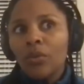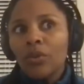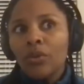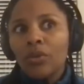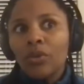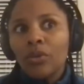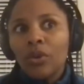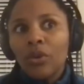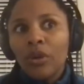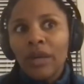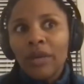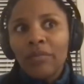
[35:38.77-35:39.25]
you
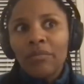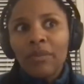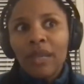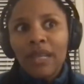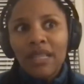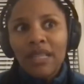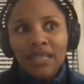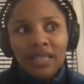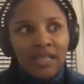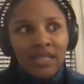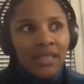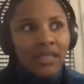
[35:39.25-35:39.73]
know,
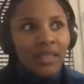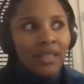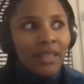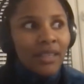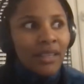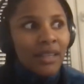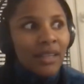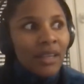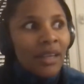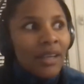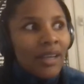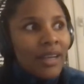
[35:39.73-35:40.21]

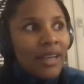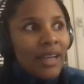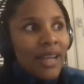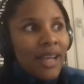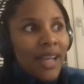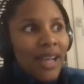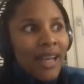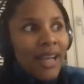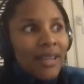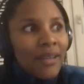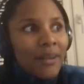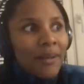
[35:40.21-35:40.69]
immensely,
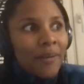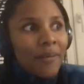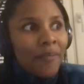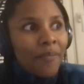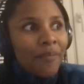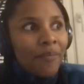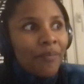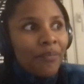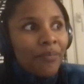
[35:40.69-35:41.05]
and